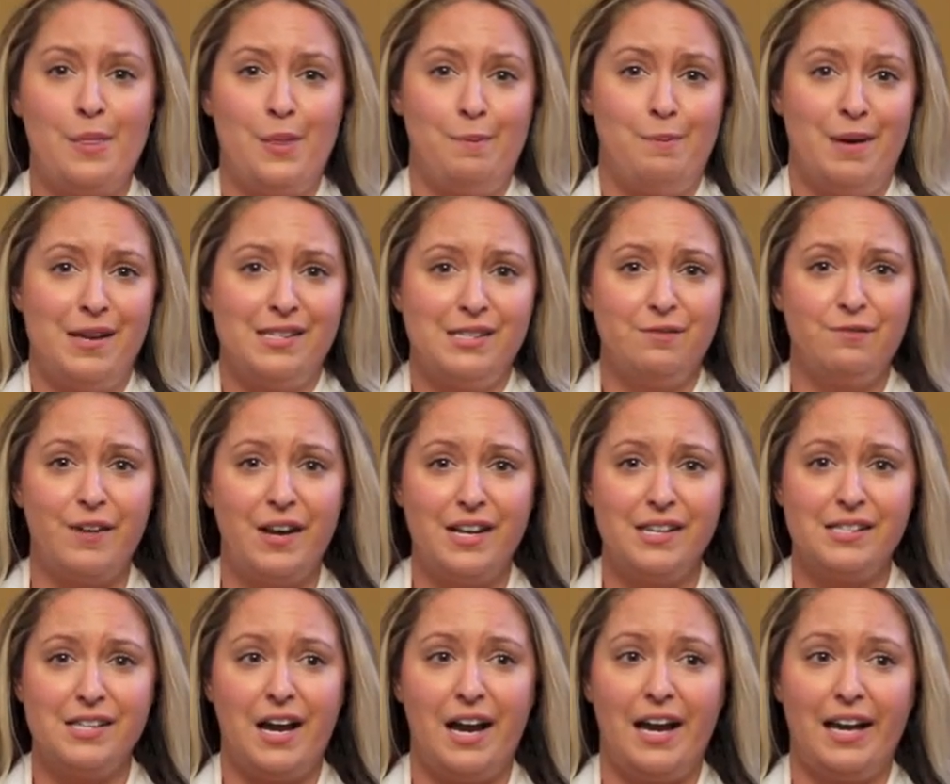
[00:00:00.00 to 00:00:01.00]
The best
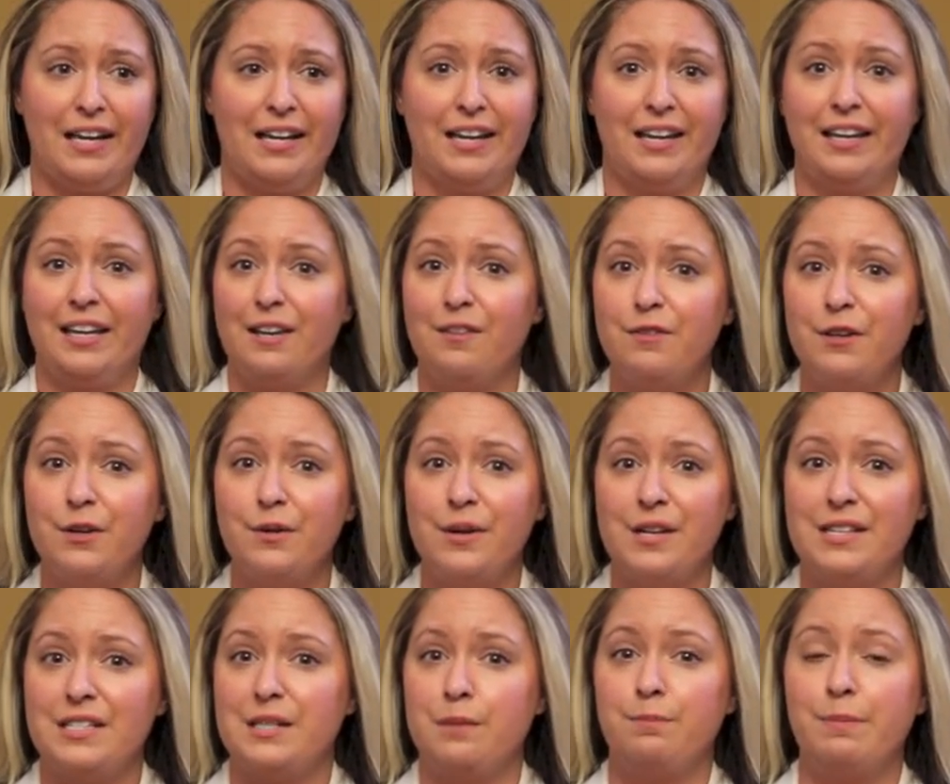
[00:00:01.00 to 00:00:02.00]
advice I can give you
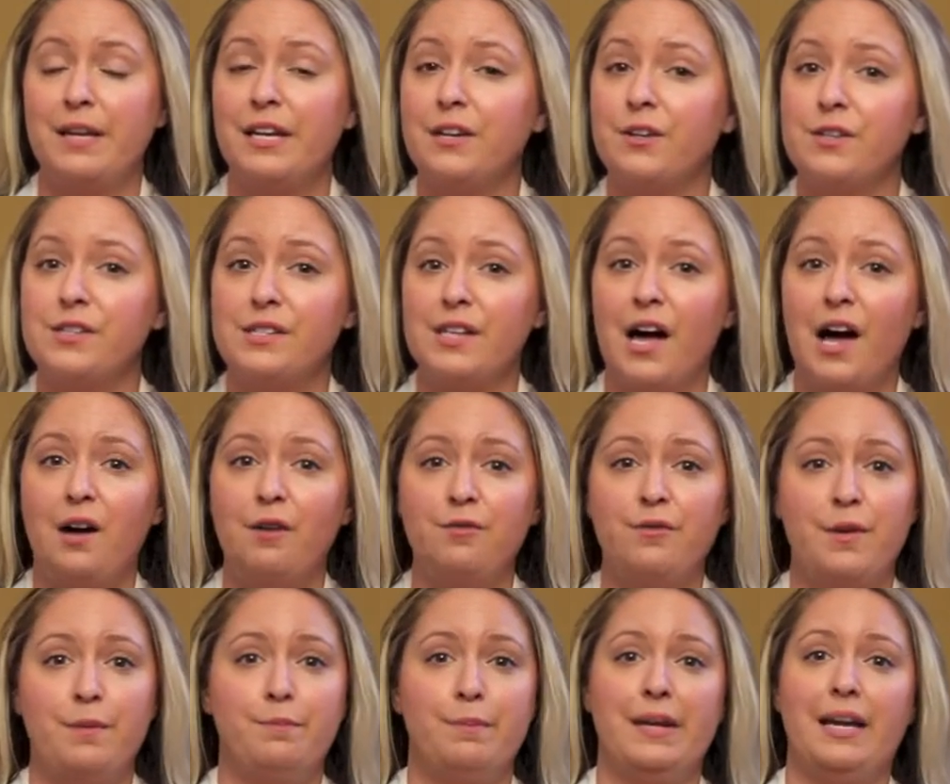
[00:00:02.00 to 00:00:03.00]
is to be
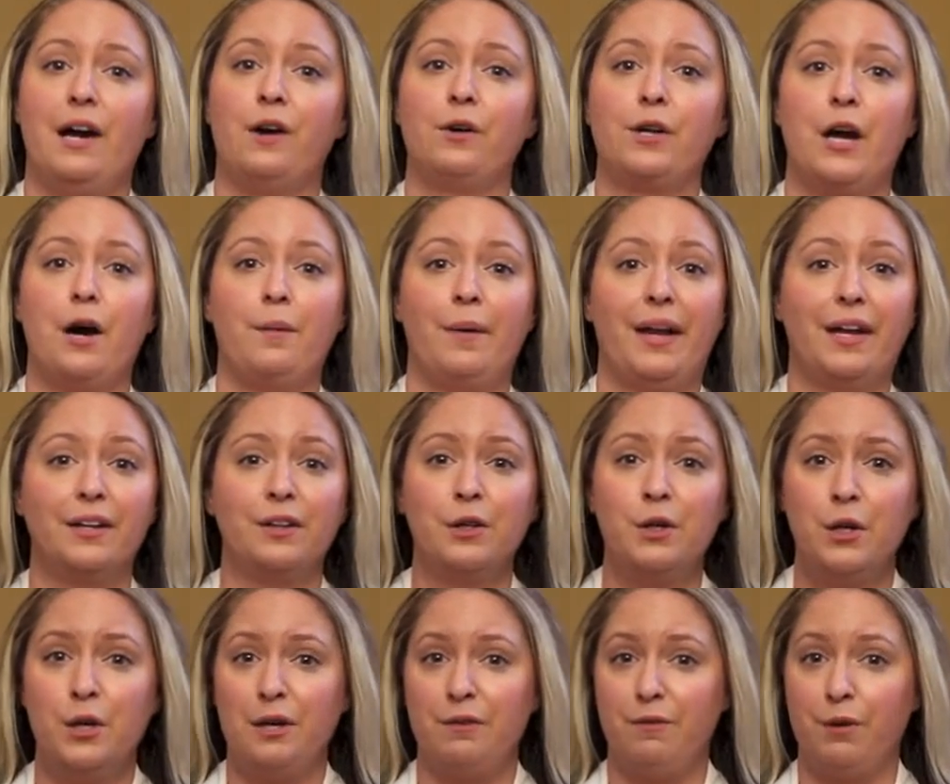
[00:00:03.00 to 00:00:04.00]
yourself and be outgoing.
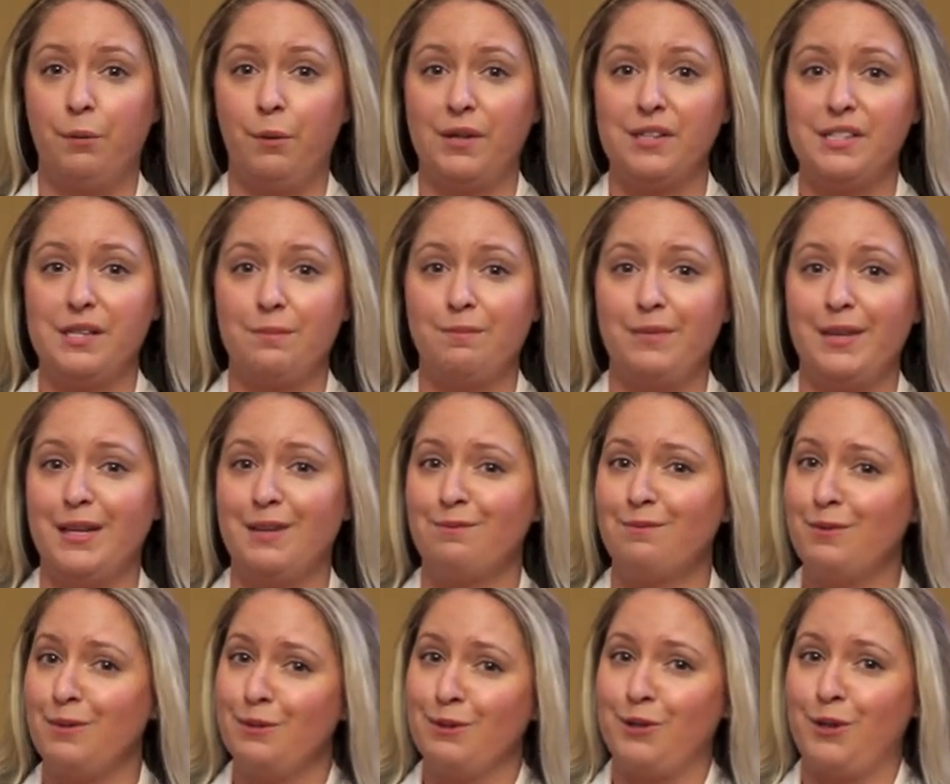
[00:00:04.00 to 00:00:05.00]
If you want
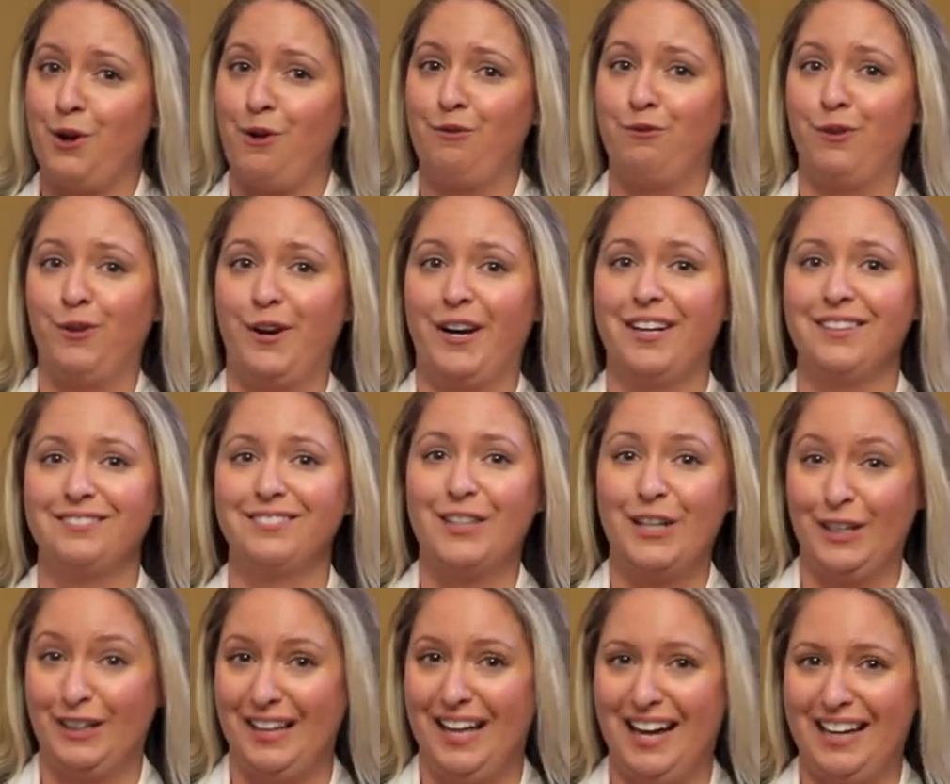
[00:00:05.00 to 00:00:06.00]
something, go for it.
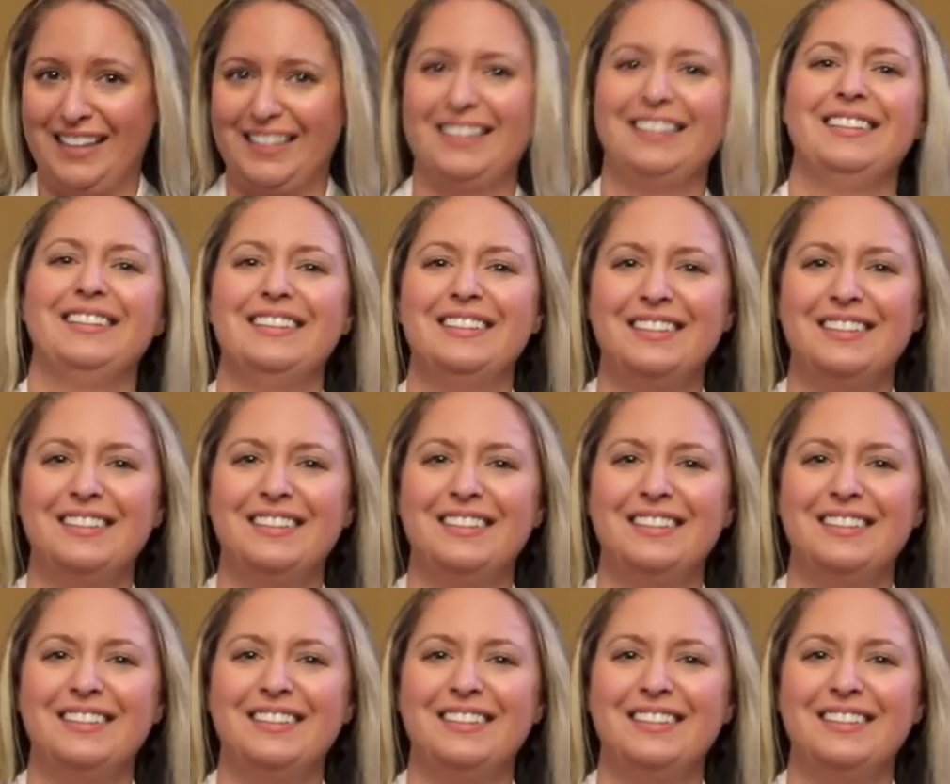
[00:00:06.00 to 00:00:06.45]
Good luck.